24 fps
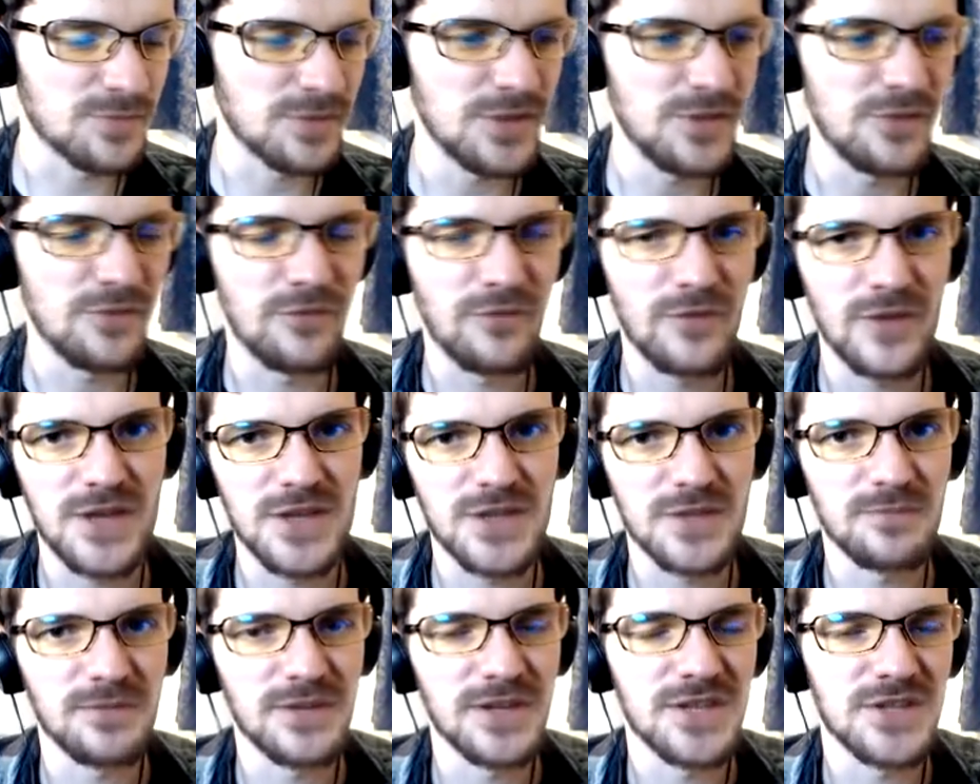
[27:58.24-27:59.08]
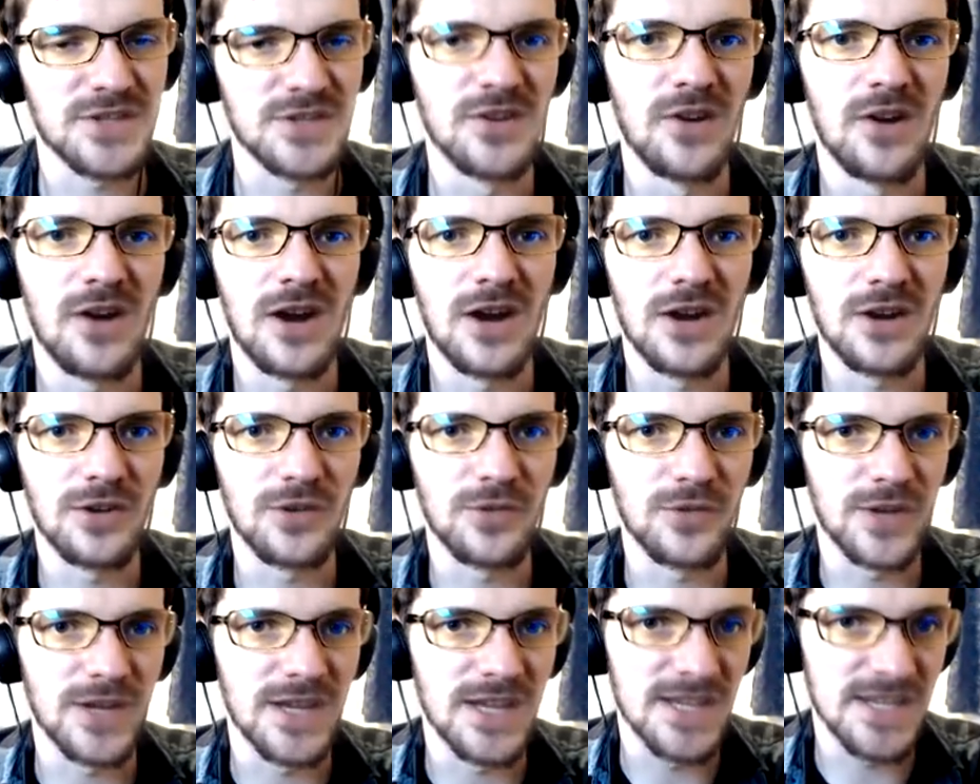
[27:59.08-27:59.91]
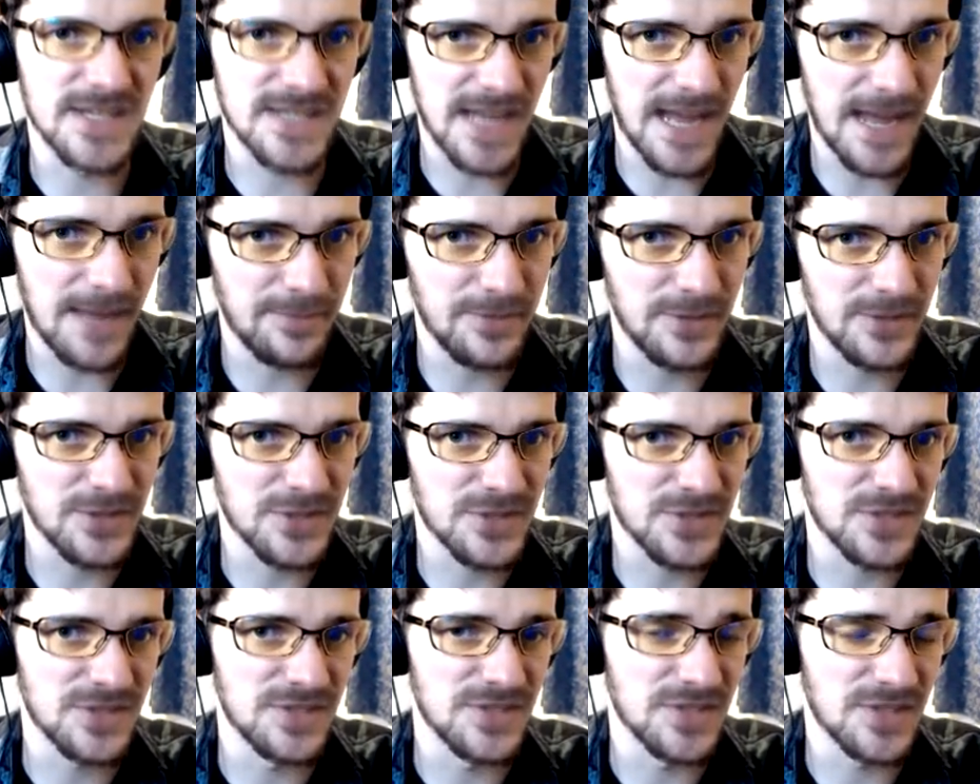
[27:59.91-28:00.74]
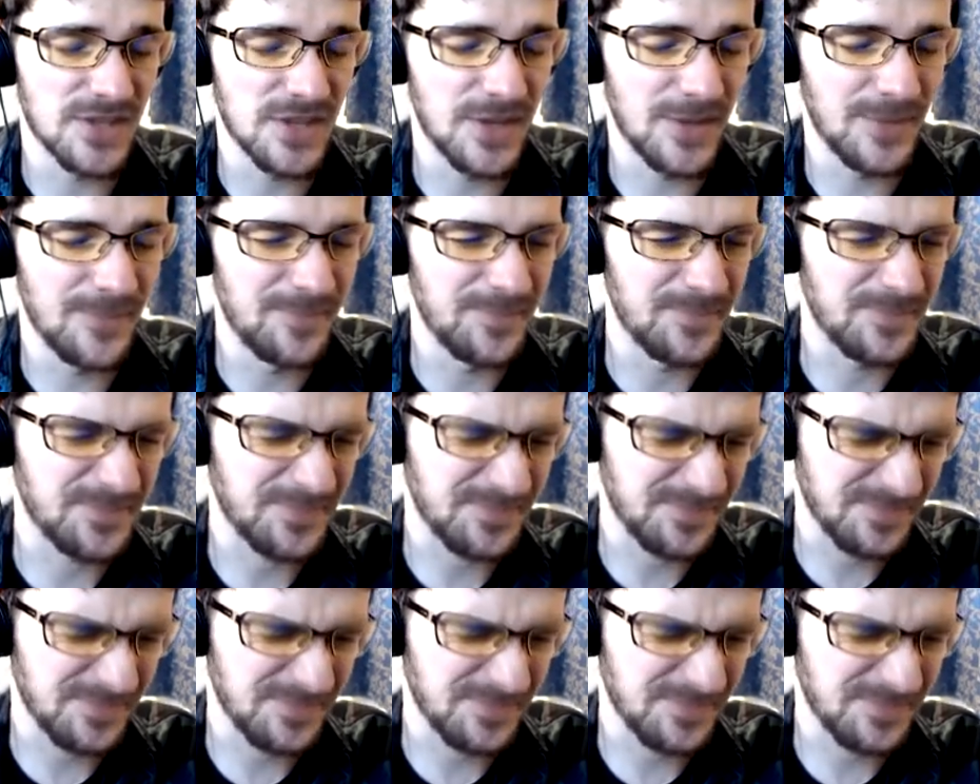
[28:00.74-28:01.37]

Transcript: when you feed him when he's not hungry, his happiness and um,